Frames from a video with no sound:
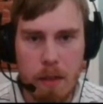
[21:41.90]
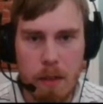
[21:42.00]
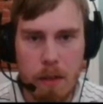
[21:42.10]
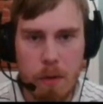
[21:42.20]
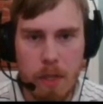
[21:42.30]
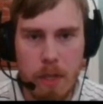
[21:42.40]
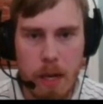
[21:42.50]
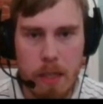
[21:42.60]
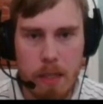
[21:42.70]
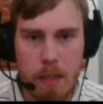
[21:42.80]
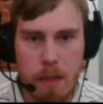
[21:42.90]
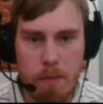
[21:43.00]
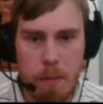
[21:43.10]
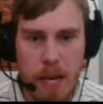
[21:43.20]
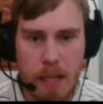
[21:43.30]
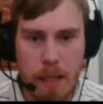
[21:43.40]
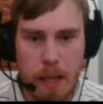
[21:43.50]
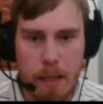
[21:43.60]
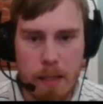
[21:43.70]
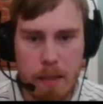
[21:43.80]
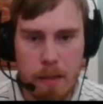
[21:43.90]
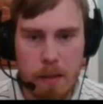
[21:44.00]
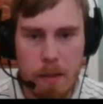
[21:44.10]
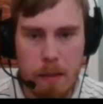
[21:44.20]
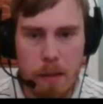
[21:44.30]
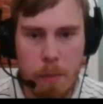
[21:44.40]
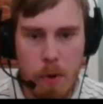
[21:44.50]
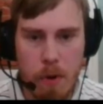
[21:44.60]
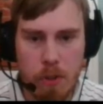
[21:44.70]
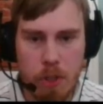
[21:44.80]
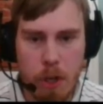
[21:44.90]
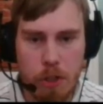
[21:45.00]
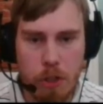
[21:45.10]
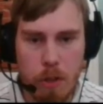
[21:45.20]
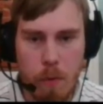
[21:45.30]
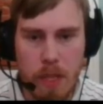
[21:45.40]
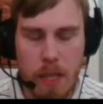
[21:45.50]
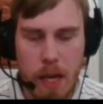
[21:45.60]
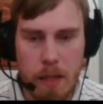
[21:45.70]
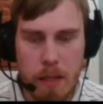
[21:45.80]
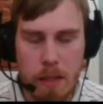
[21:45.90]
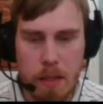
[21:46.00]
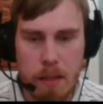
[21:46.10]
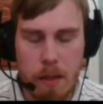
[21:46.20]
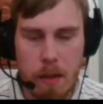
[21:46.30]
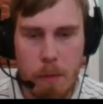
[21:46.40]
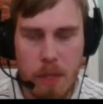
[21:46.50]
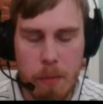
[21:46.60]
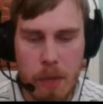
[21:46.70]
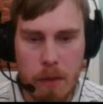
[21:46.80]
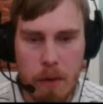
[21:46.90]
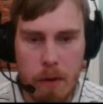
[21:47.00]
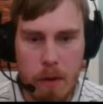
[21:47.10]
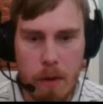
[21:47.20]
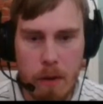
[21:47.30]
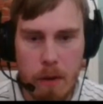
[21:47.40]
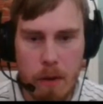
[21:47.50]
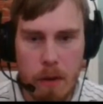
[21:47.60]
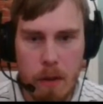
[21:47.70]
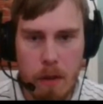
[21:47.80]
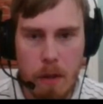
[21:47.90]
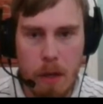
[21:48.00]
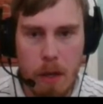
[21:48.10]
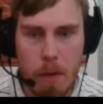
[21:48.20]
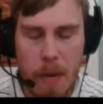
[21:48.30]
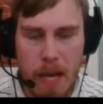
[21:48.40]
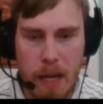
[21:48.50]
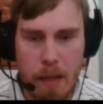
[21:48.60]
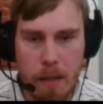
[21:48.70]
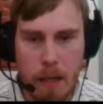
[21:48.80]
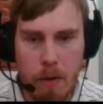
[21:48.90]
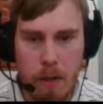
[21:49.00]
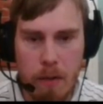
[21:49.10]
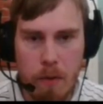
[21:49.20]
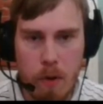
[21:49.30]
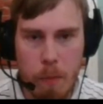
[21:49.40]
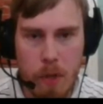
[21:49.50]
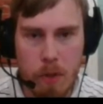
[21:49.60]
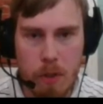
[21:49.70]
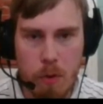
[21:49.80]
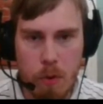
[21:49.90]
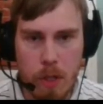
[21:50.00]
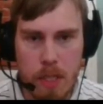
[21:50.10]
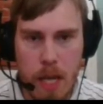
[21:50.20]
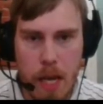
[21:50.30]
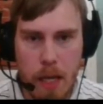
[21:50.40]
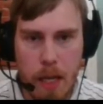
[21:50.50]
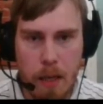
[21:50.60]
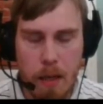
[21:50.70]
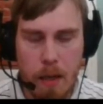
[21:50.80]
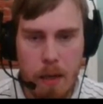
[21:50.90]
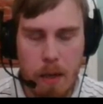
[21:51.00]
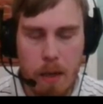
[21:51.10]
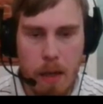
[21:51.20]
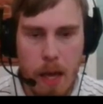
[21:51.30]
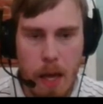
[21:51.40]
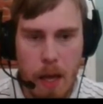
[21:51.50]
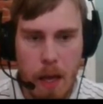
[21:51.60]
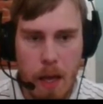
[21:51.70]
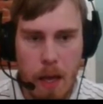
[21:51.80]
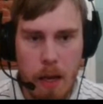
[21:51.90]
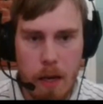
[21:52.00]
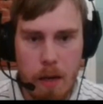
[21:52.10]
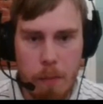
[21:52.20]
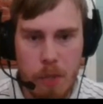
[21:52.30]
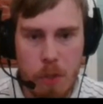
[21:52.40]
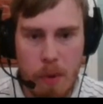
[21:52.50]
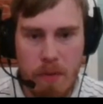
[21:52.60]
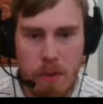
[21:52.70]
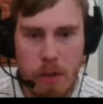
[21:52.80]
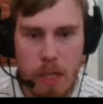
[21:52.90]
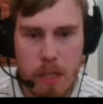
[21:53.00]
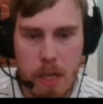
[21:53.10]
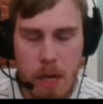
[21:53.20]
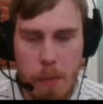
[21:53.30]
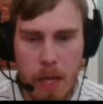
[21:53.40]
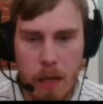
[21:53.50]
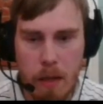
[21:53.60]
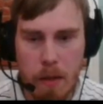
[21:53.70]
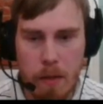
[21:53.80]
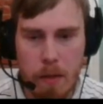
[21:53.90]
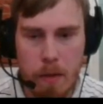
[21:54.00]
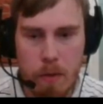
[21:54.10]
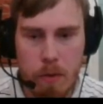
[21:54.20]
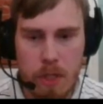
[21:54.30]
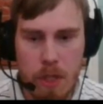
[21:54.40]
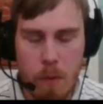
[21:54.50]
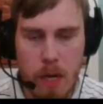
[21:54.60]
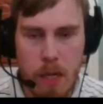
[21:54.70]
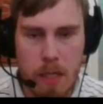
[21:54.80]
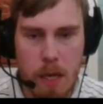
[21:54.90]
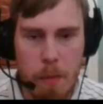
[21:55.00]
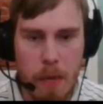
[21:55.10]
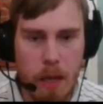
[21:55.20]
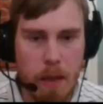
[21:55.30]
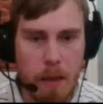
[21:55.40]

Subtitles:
quite nice. If black takes, the pawn structure white has is a bit better. Black cannot take on d4 because the rook is hanging. And the bishop f3 is coming, rook c1 is coming,